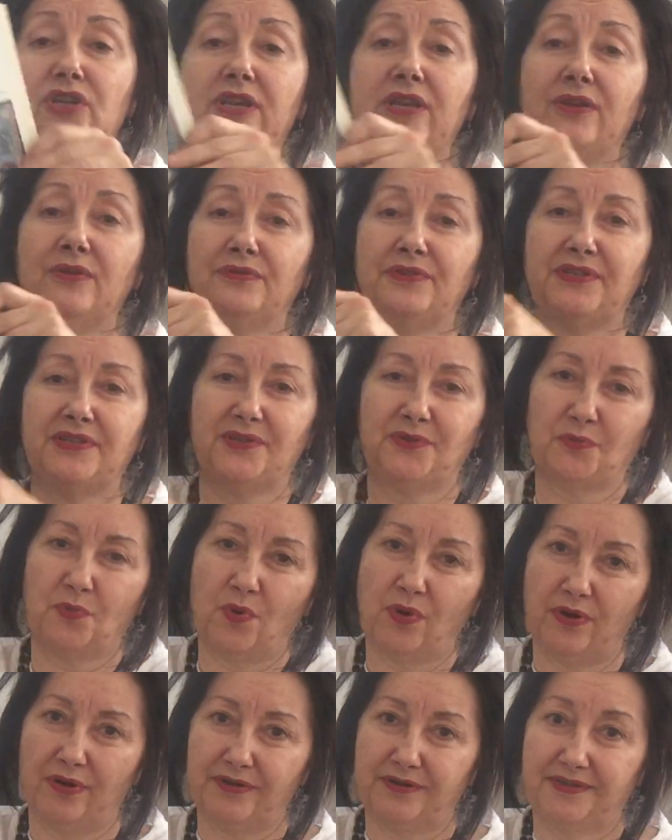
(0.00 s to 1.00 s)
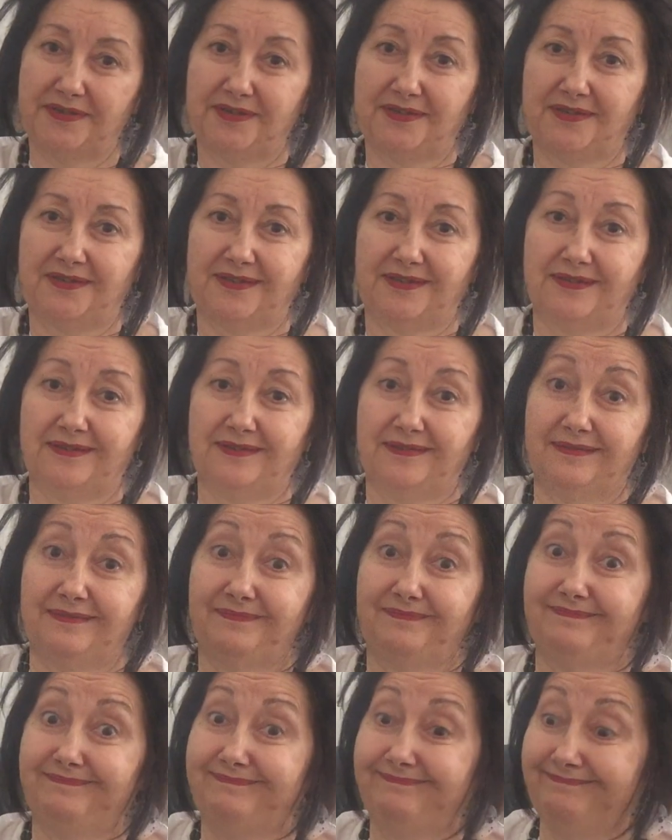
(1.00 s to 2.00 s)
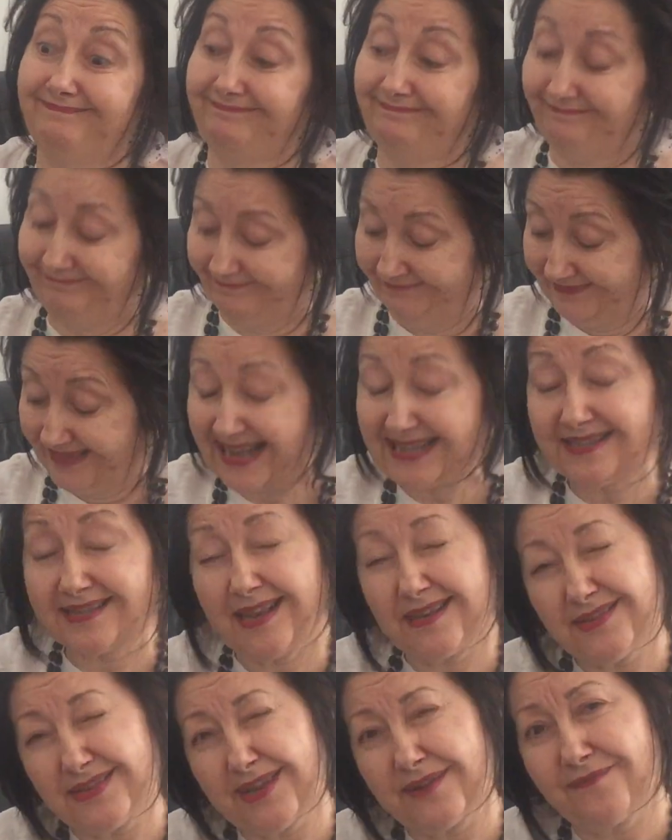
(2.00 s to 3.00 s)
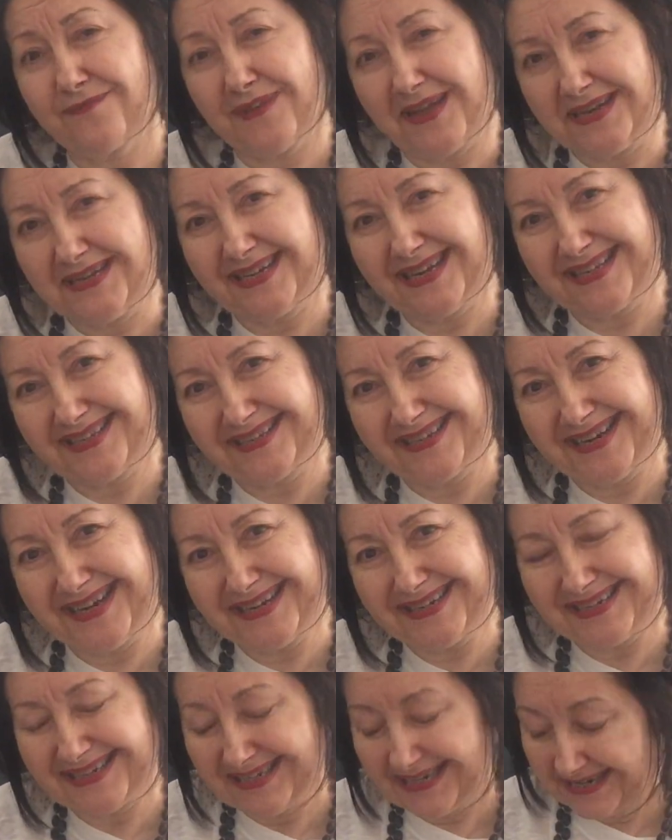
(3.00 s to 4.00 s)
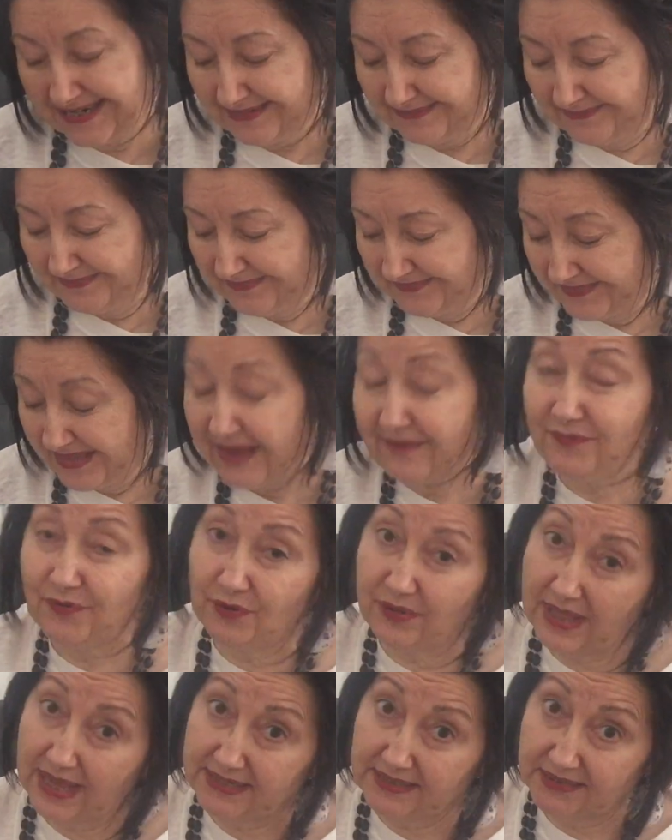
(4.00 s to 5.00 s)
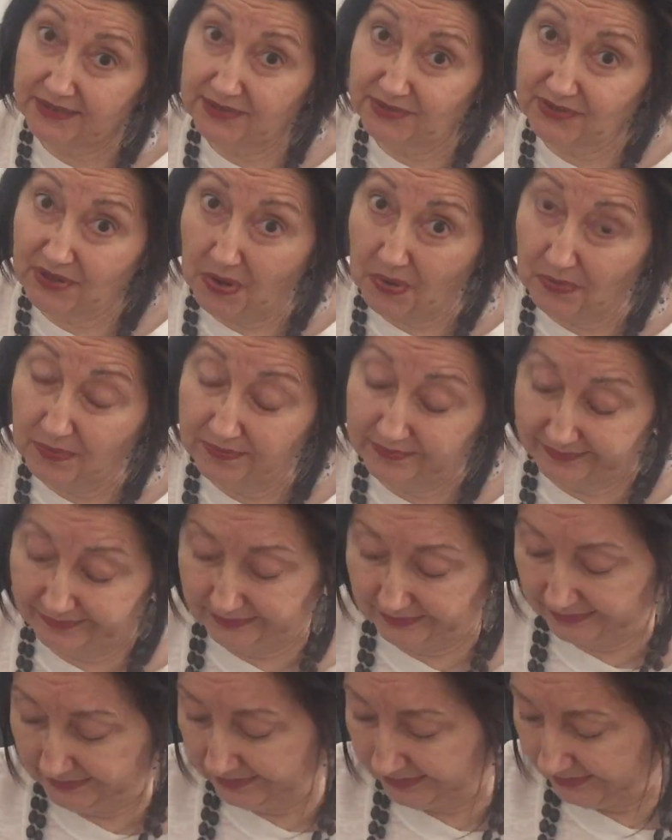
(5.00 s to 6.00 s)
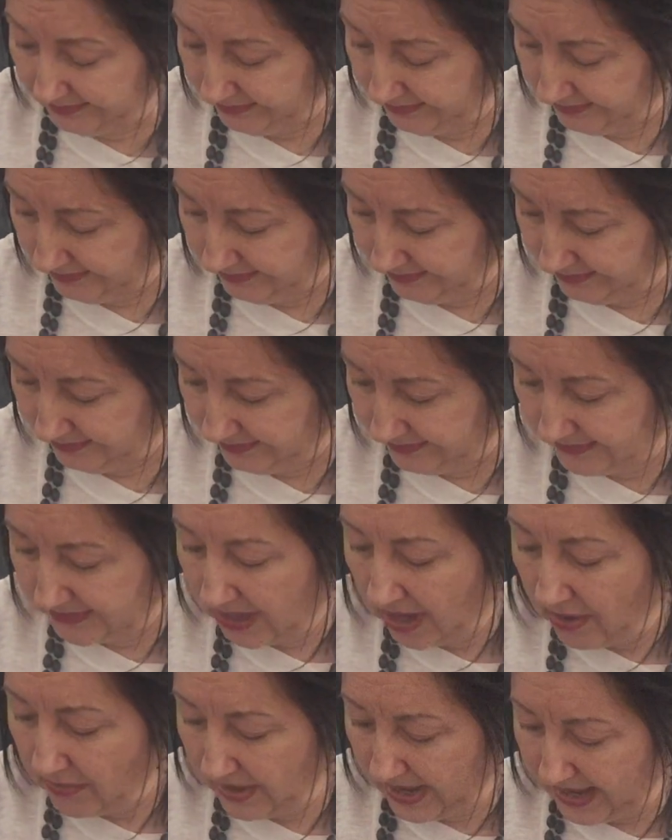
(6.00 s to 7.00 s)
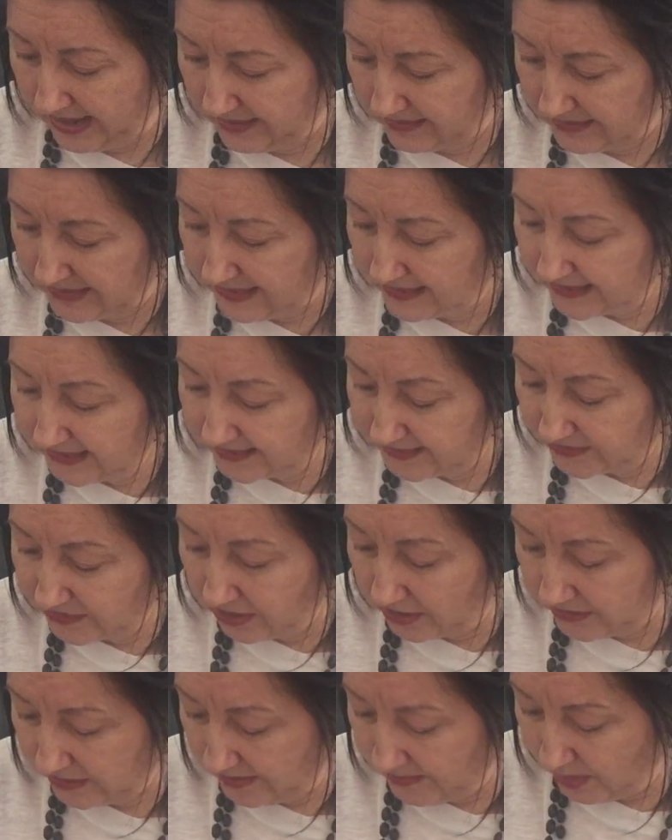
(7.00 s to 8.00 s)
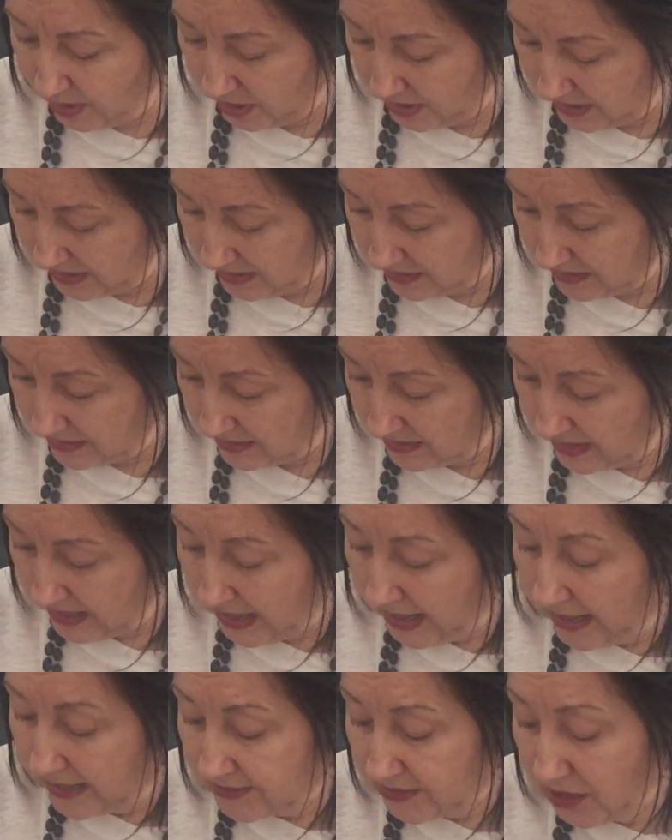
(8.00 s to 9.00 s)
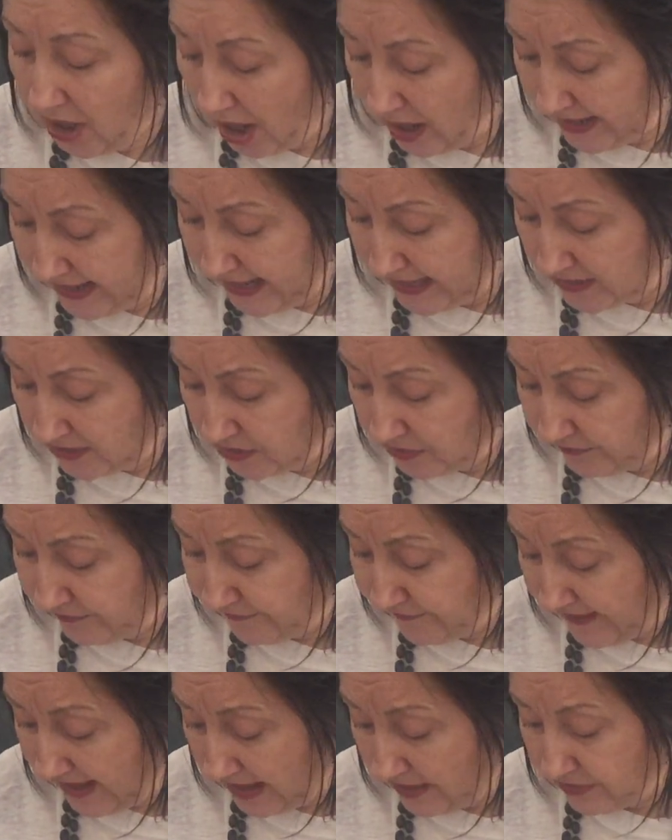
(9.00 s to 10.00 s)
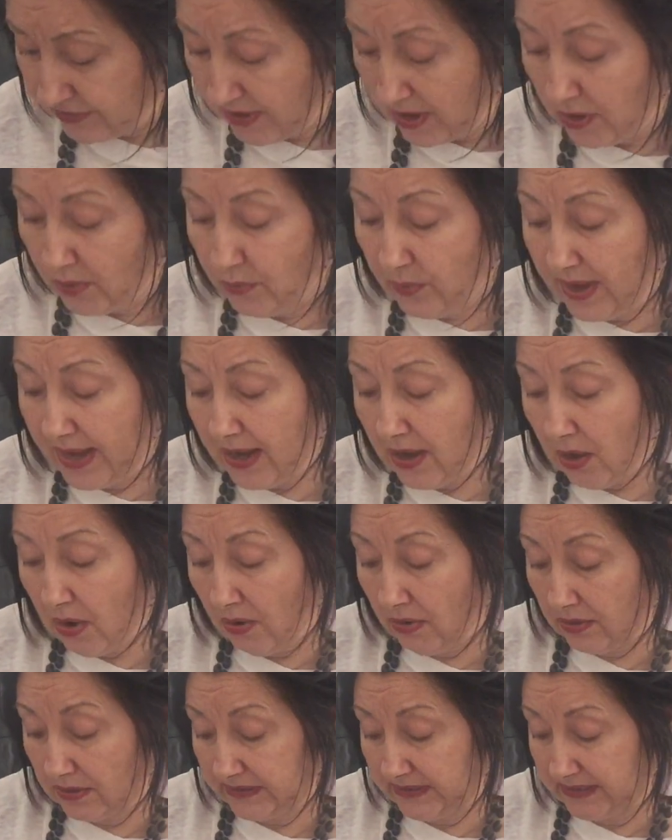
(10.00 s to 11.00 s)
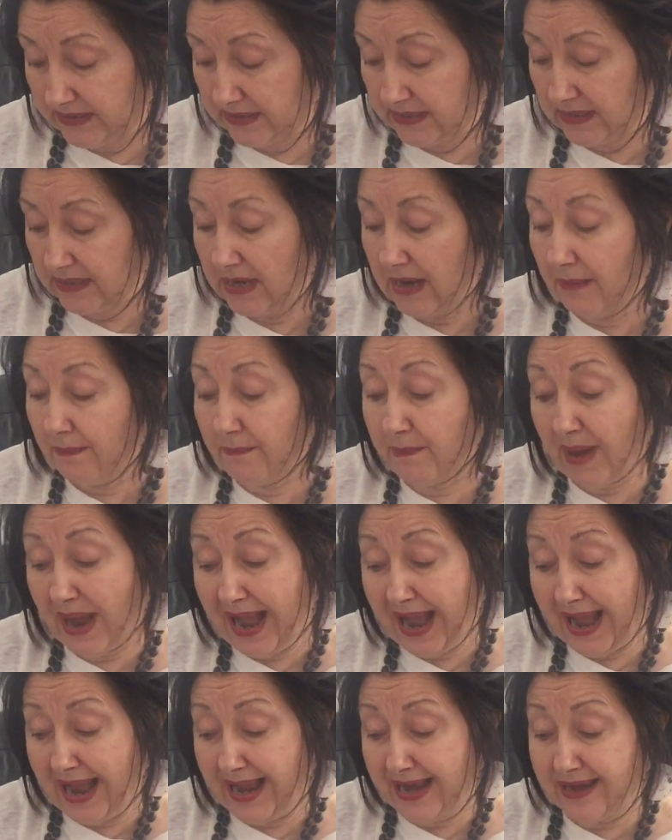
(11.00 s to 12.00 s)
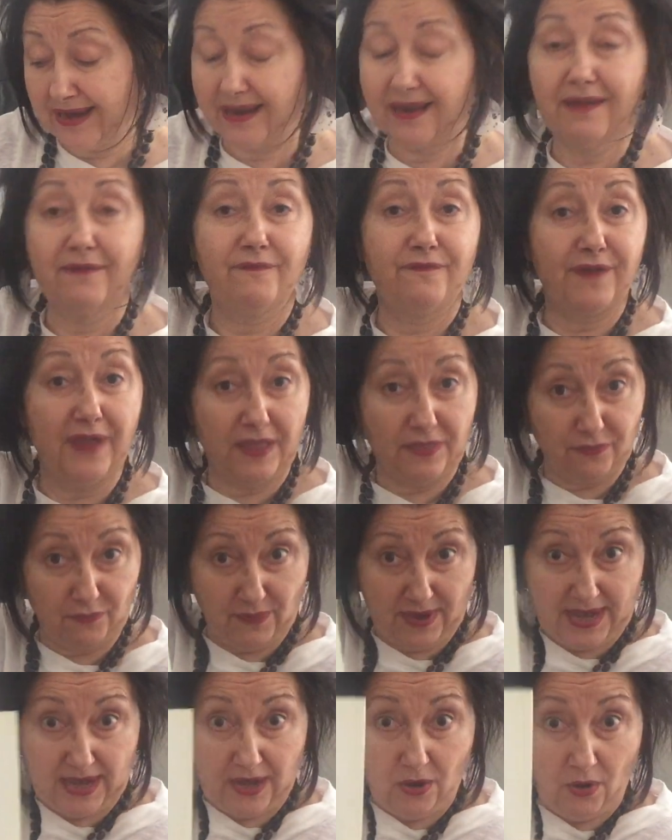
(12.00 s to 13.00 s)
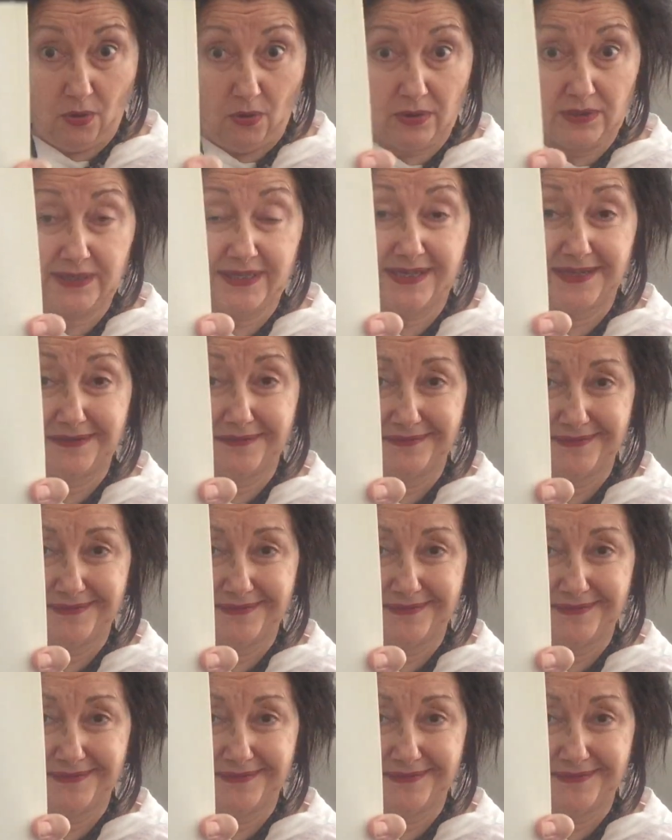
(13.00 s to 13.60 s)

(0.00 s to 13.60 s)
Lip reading: she uses words. That sounds like fun, doesn't it? If you like to sew. Okay, let's start the book. Talking to Faith Ringgold by Faith Ringgold,